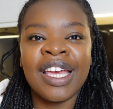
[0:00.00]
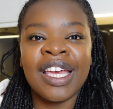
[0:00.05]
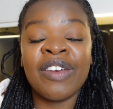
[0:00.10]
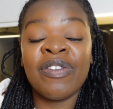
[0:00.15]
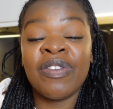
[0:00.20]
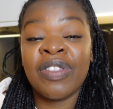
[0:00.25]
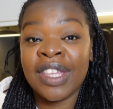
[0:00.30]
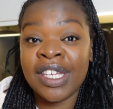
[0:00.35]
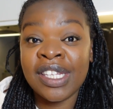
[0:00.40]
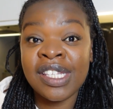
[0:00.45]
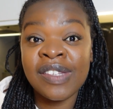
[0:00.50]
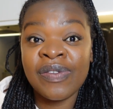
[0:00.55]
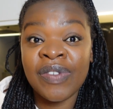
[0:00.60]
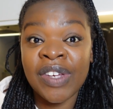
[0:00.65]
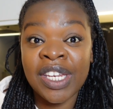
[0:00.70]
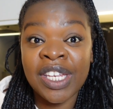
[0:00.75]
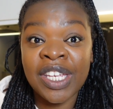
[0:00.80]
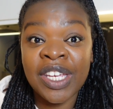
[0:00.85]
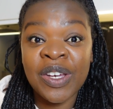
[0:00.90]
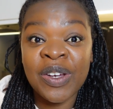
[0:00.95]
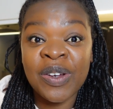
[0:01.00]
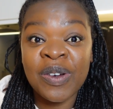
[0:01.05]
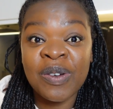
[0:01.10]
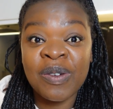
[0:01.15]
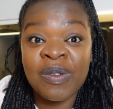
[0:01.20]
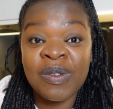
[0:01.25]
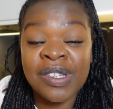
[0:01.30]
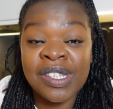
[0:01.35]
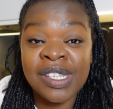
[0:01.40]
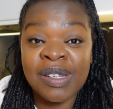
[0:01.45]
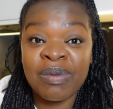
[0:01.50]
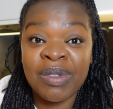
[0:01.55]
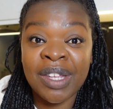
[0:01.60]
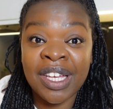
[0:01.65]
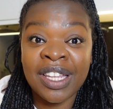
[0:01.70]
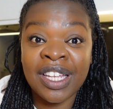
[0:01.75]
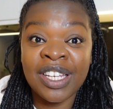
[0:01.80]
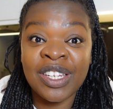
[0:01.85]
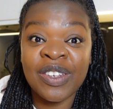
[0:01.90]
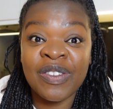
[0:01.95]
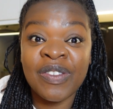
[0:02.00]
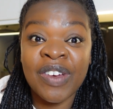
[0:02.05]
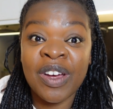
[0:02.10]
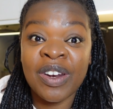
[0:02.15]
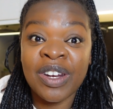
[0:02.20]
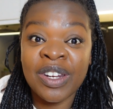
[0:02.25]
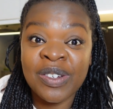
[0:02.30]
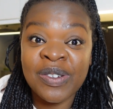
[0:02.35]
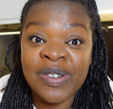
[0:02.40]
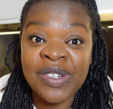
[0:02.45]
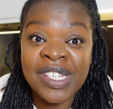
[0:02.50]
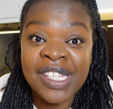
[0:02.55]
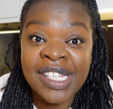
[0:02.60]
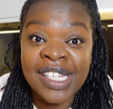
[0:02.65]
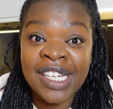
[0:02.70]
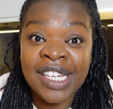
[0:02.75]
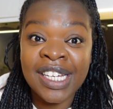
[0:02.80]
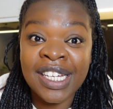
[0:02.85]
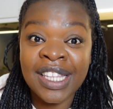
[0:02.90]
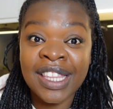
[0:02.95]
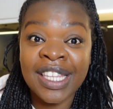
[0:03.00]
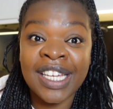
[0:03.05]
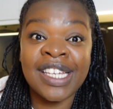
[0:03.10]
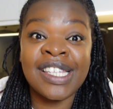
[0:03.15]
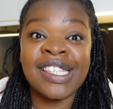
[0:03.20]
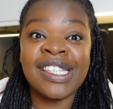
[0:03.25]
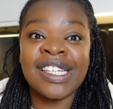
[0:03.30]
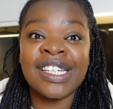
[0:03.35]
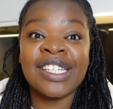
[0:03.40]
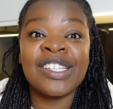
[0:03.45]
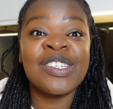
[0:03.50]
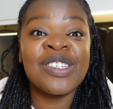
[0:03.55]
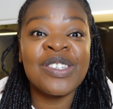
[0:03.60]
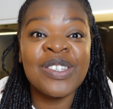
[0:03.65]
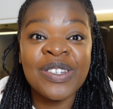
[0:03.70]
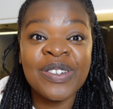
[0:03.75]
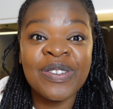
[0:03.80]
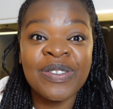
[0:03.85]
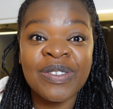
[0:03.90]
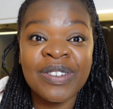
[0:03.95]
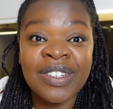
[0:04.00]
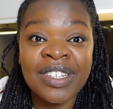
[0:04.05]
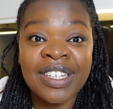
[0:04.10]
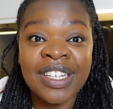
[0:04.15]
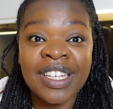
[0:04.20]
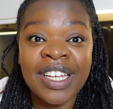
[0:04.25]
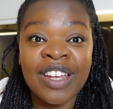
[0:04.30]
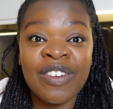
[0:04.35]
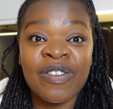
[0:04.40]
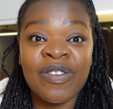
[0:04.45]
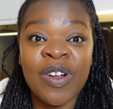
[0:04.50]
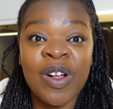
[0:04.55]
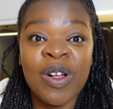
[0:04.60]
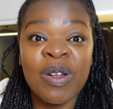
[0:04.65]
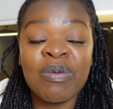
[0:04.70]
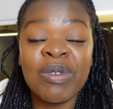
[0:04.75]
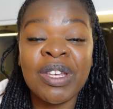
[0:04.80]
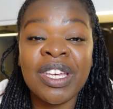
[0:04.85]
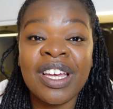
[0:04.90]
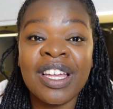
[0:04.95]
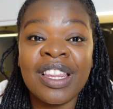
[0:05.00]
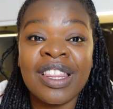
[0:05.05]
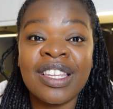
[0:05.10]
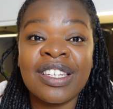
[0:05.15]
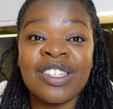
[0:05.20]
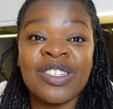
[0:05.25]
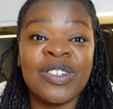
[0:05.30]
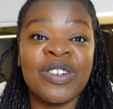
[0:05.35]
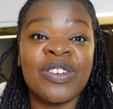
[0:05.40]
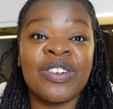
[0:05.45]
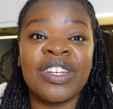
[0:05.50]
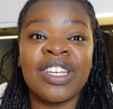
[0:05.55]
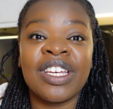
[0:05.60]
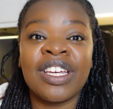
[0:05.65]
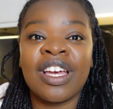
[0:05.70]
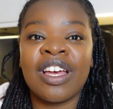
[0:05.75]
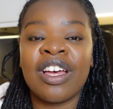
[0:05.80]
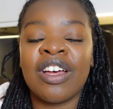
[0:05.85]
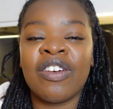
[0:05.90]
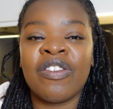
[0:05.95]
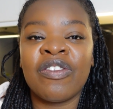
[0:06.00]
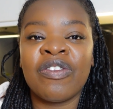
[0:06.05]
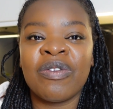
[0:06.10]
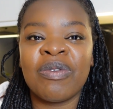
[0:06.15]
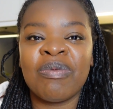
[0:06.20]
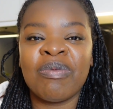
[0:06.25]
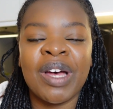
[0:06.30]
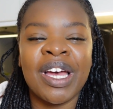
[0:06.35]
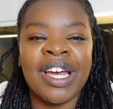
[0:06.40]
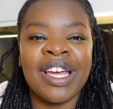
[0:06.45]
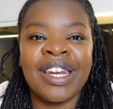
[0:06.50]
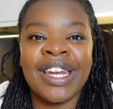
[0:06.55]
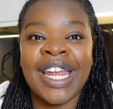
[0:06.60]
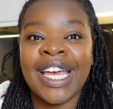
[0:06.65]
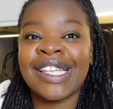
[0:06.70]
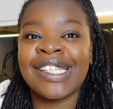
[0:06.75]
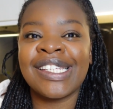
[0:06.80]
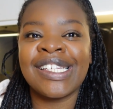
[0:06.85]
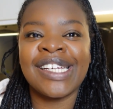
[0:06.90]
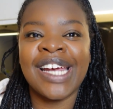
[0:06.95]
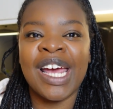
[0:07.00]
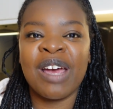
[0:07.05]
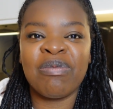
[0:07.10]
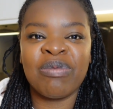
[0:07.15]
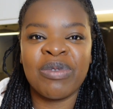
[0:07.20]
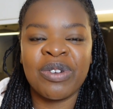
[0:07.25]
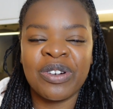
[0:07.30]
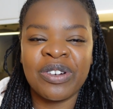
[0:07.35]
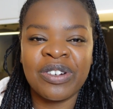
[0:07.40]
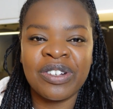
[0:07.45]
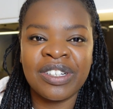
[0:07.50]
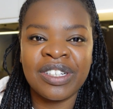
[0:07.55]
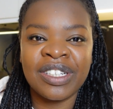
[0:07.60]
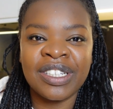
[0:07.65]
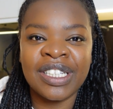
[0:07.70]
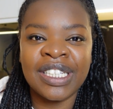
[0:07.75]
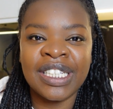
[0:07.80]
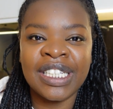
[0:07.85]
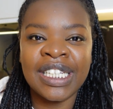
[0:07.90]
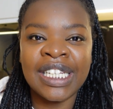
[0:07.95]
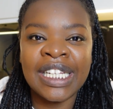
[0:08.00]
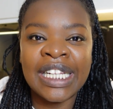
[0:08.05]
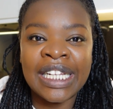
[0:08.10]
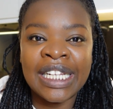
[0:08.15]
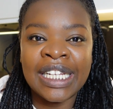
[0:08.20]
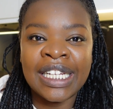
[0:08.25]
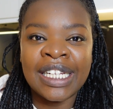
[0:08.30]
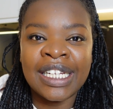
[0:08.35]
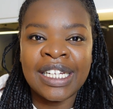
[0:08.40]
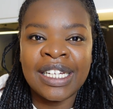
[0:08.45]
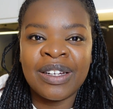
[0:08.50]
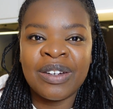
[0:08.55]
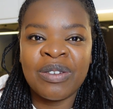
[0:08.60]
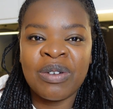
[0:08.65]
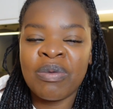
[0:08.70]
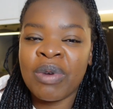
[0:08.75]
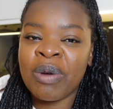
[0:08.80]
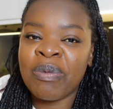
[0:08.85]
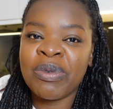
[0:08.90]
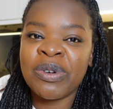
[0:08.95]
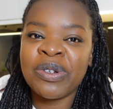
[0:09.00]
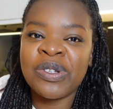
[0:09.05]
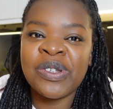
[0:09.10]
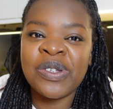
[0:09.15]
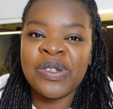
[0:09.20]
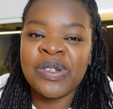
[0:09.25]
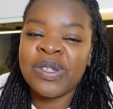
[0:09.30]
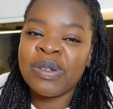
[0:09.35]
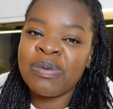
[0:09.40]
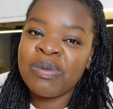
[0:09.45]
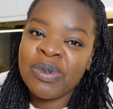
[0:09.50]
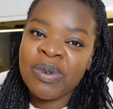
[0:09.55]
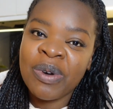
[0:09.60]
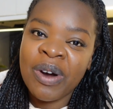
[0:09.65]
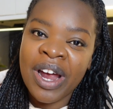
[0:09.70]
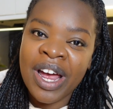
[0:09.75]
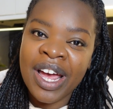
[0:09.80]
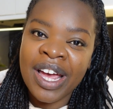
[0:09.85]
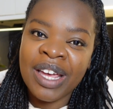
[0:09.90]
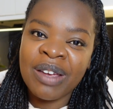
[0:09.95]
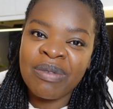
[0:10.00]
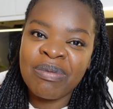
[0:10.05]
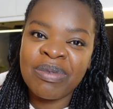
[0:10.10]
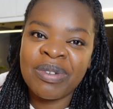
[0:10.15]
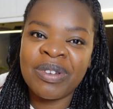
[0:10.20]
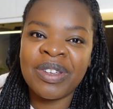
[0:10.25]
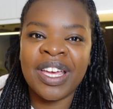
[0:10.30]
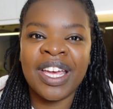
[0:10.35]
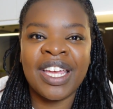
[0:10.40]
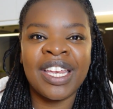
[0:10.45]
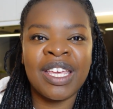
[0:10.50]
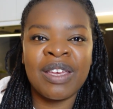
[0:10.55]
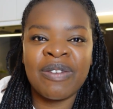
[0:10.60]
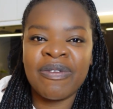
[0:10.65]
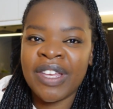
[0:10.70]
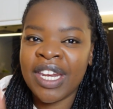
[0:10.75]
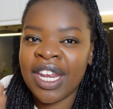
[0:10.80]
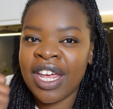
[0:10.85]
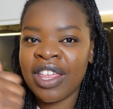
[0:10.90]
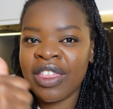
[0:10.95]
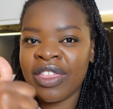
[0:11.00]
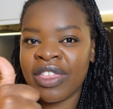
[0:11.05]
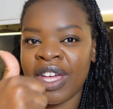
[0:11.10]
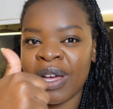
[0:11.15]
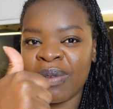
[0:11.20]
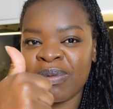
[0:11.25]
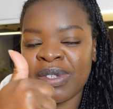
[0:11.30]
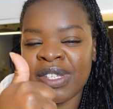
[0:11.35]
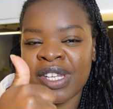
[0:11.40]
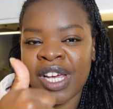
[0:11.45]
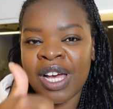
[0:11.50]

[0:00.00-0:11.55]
If this video was something that you found interesting, then stay tuned and follow me on the journey of my next chapter. Remember to subscribe and give it a thumbs